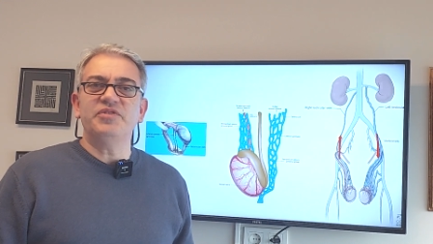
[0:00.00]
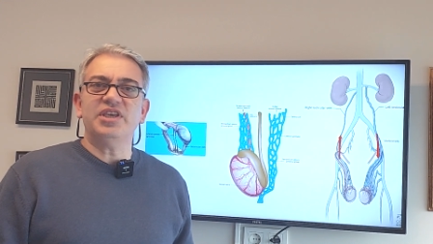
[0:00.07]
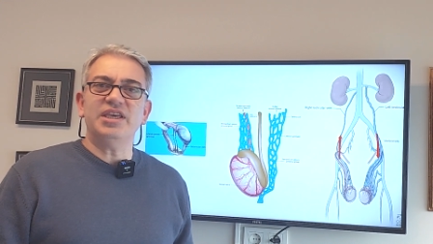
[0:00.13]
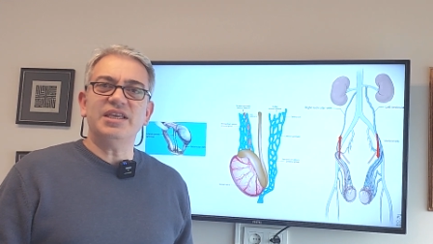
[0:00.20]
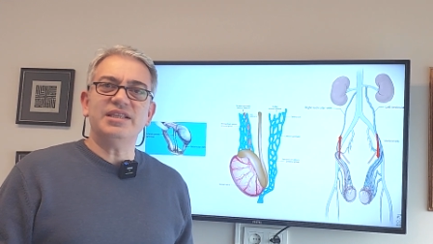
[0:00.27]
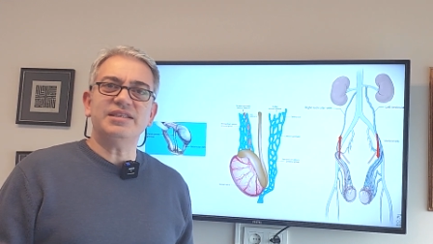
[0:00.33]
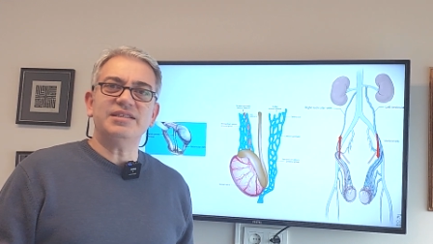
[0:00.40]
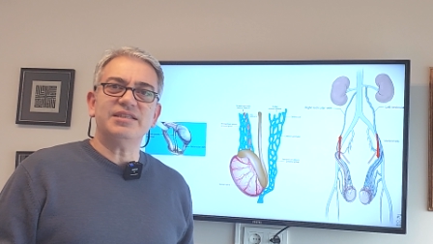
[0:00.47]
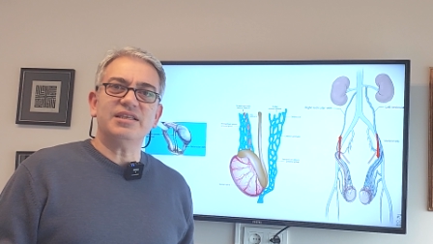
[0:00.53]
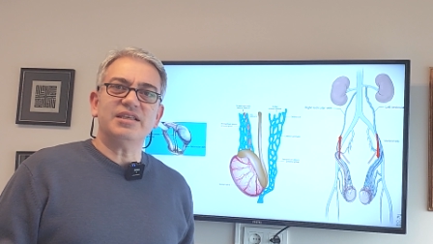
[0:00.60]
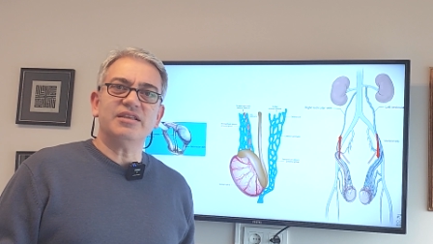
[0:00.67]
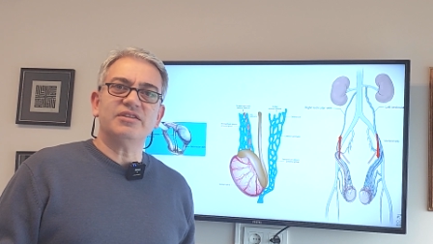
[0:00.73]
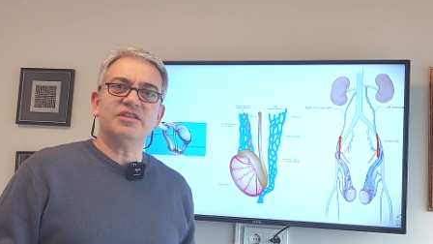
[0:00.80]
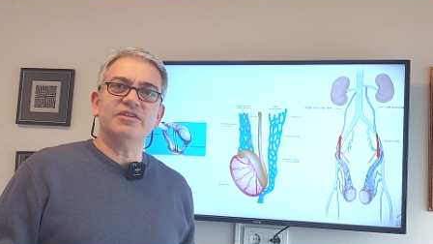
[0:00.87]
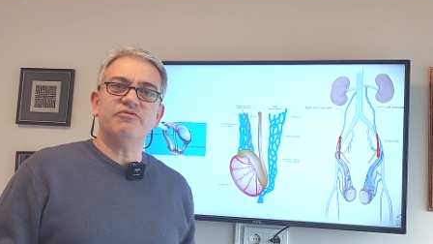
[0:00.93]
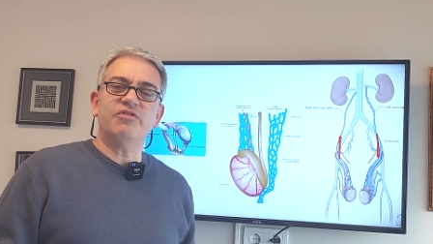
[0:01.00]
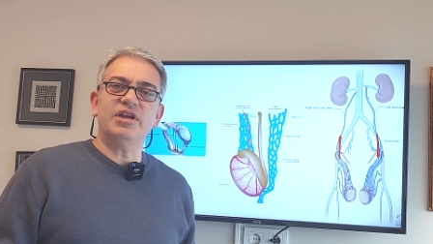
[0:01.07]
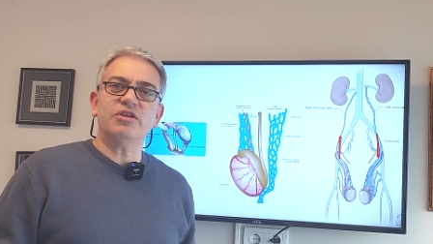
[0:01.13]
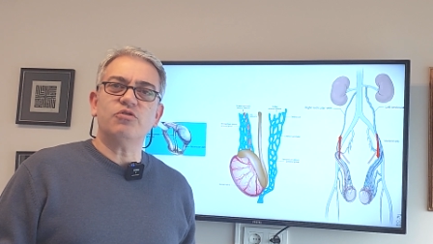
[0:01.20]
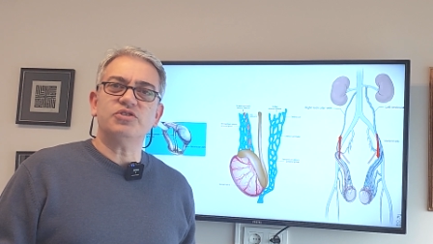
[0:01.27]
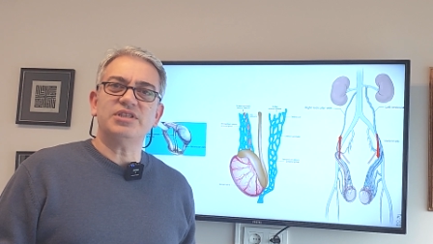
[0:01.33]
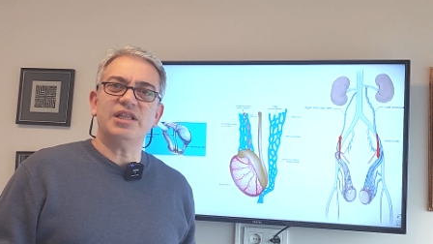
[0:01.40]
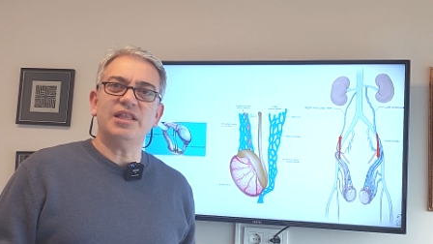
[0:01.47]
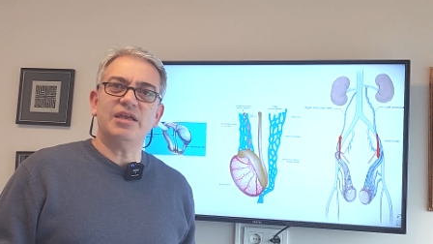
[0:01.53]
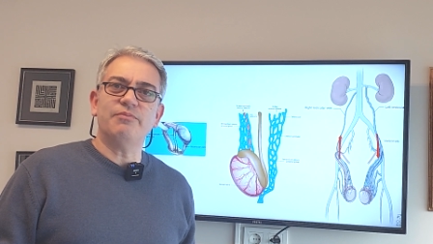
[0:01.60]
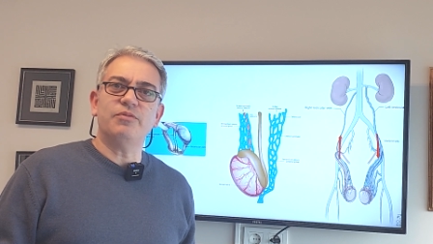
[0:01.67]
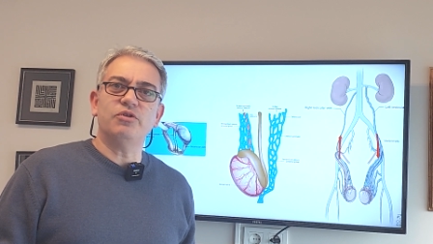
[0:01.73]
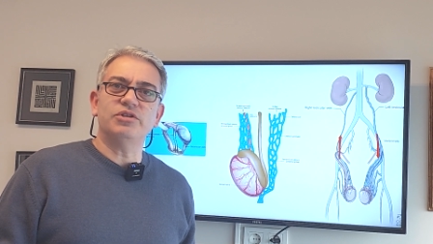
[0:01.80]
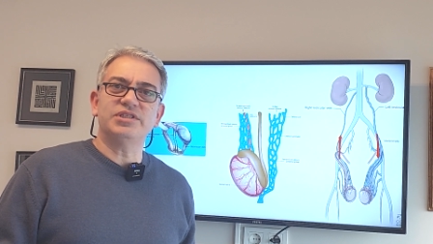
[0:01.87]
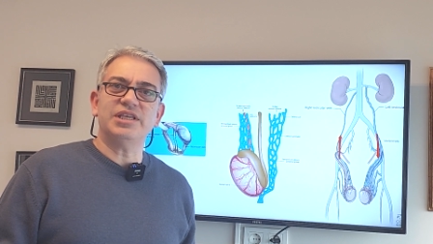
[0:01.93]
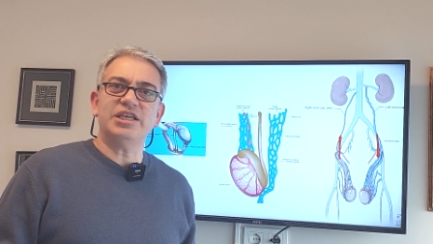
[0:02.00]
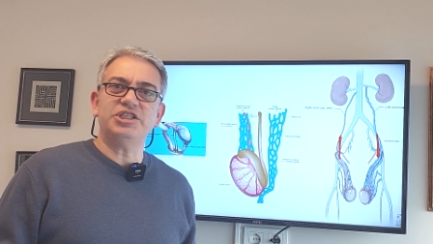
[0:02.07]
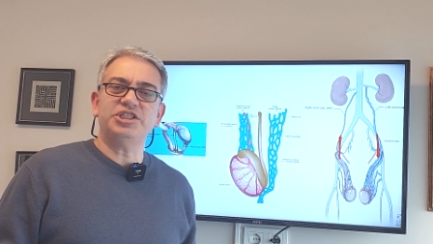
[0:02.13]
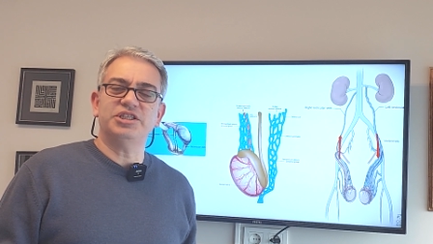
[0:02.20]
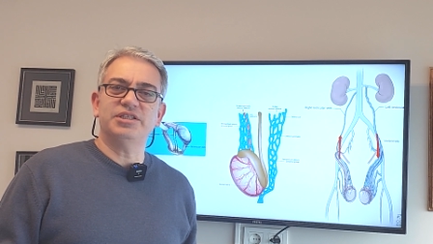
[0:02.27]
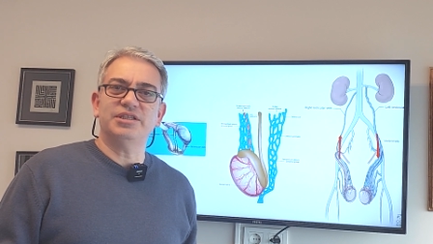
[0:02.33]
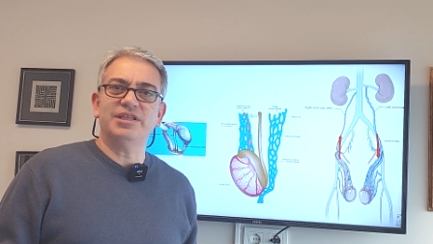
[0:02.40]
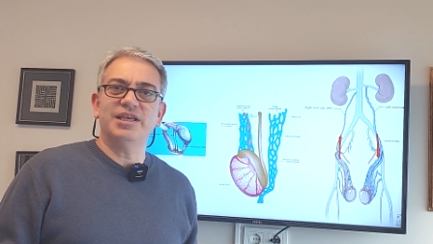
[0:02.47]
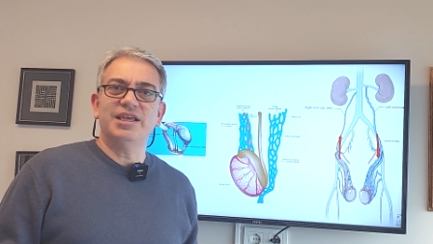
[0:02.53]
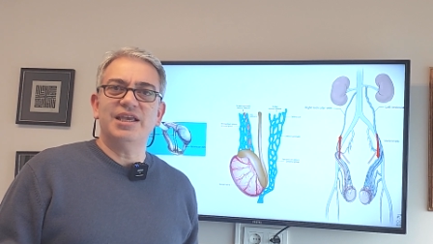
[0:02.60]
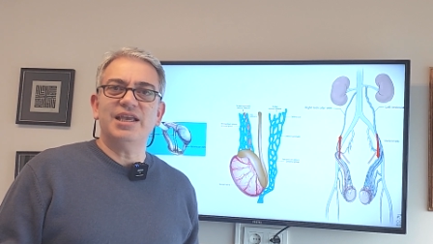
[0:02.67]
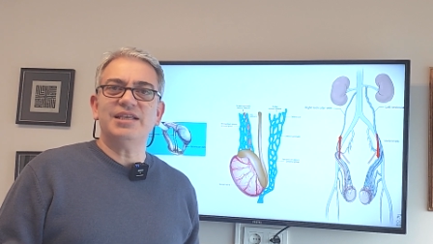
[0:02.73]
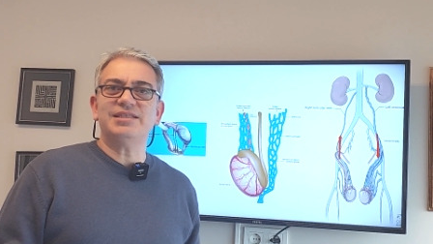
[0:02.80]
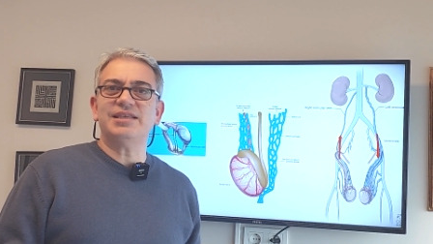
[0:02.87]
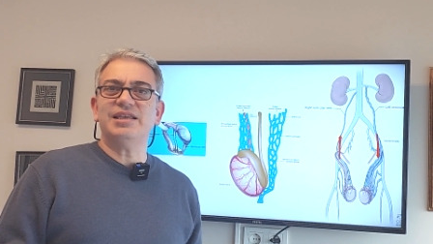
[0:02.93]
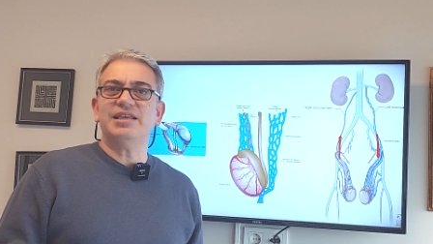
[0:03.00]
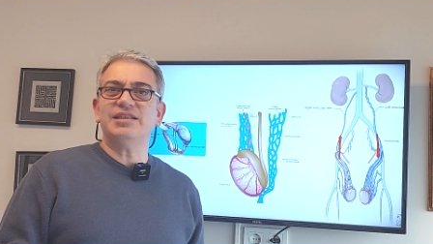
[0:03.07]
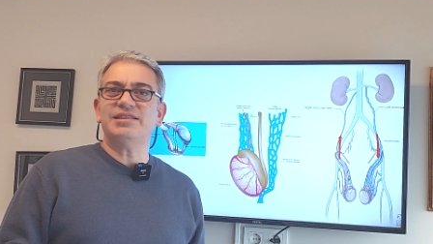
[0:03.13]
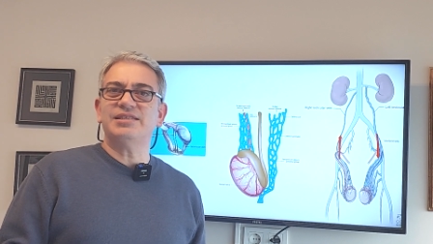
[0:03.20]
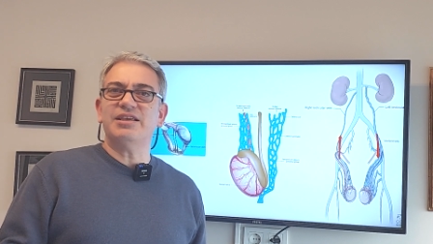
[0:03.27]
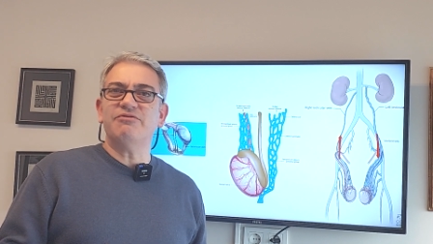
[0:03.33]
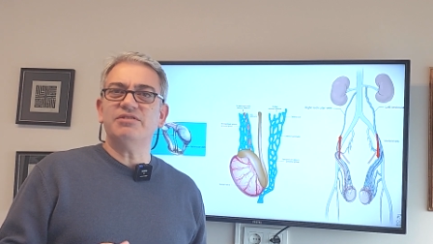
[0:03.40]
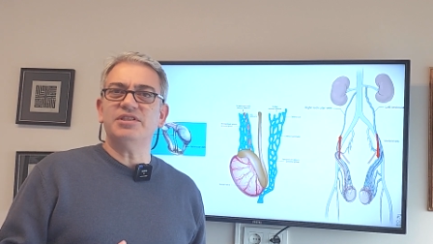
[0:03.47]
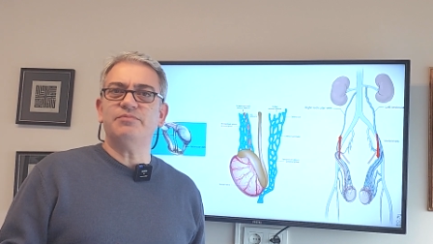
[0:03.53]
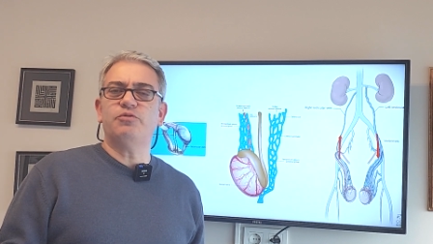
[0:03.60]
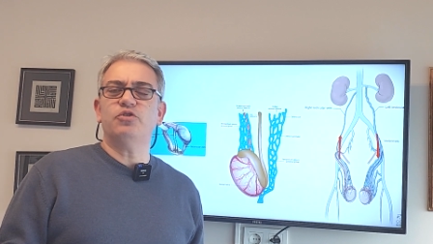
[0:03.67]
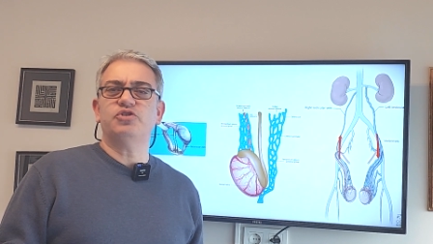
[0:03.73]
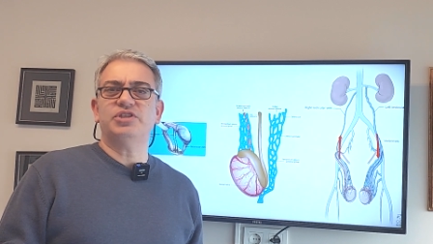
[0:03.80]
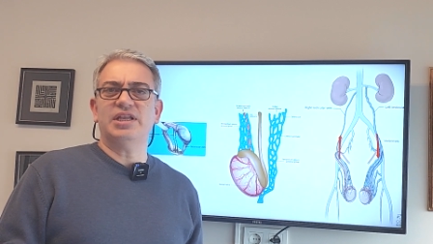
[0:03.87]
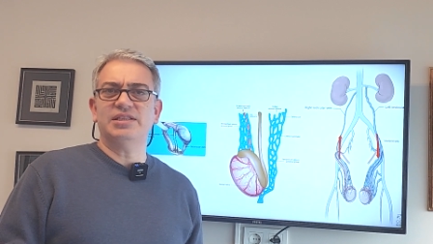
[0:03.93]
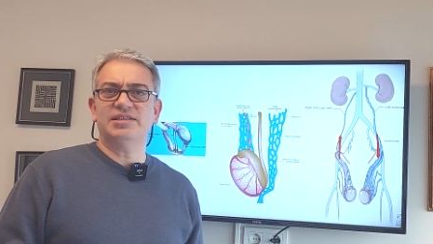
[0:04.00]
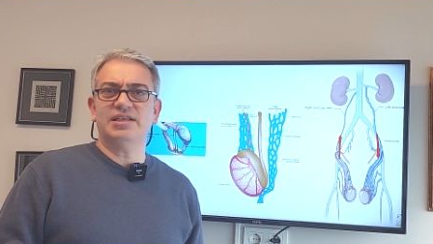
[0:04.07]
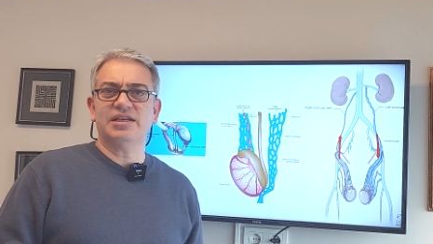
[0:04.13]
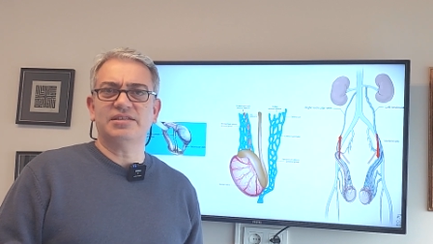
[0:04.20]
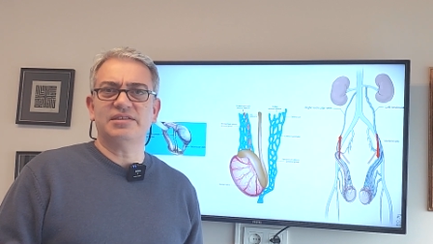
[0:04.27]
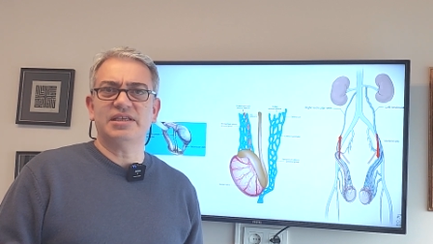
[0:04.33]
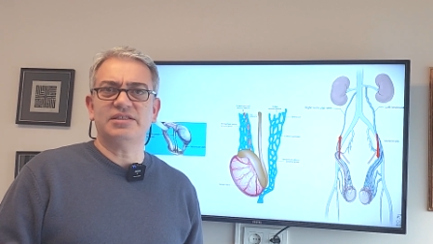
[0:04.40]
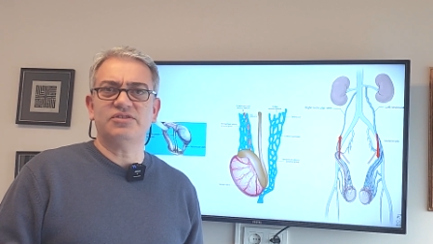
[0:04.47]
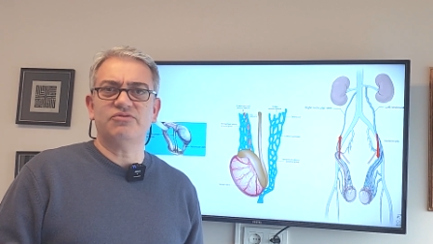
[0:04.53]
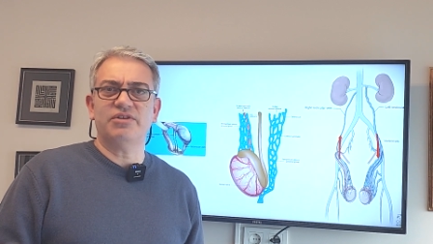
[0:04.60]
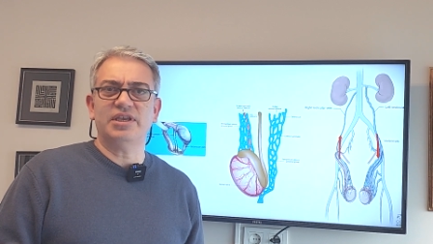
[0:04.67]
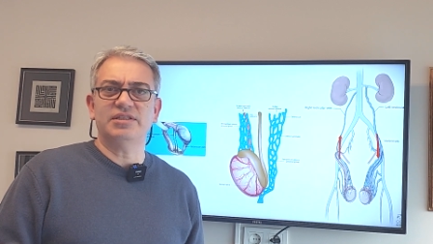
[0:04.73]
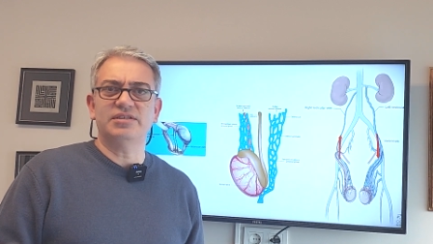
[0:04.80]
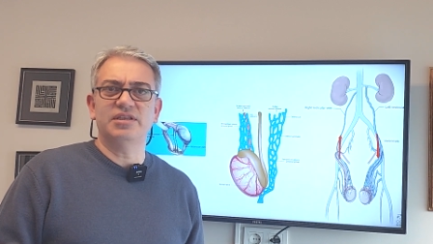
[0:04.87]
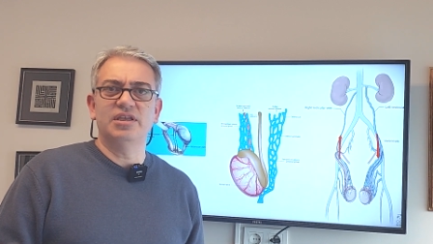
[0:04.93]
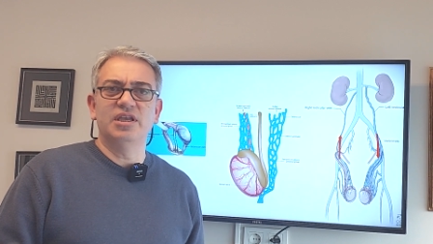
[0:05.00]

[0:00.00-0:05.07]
the varicocele embolization has a 70% success rate.